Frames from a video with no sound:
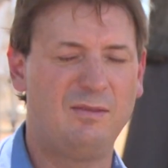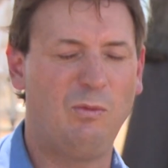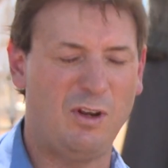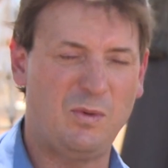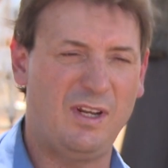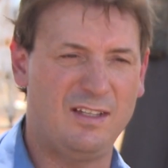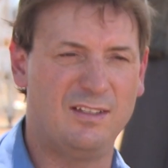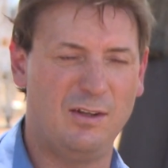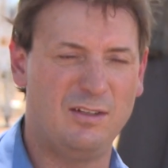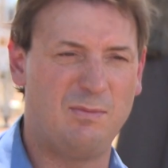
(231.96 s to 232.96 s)
what do we need to
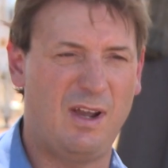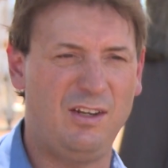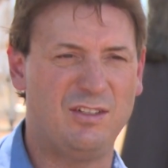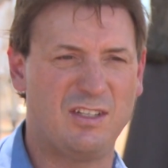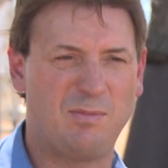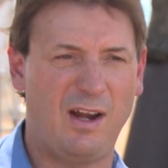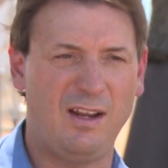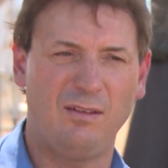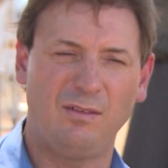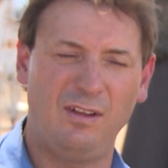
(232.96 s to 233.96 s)
do to manage this
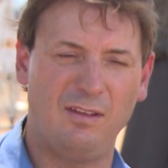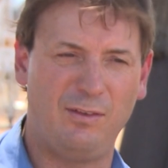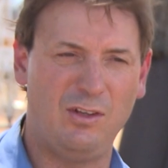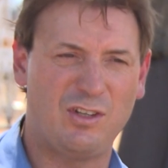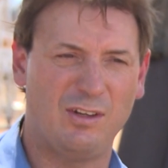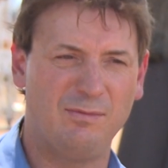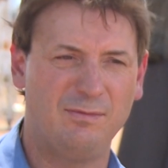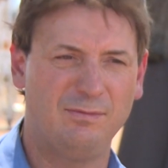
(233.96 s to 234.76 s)
paddock in the future?